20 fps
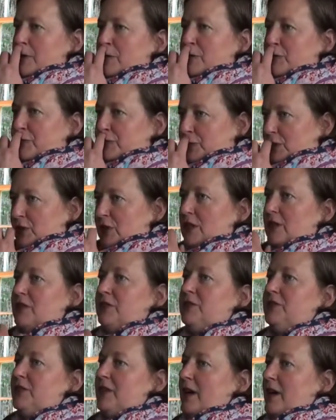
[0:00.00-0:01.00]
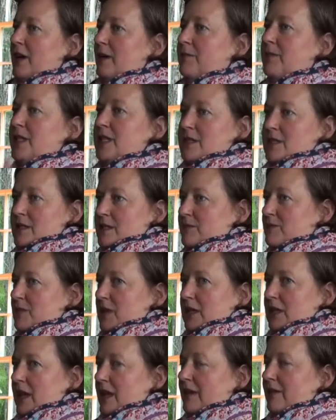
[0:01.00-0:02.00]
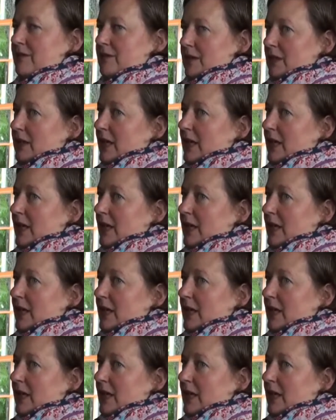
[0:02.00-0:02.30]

full of um, this, a lot of,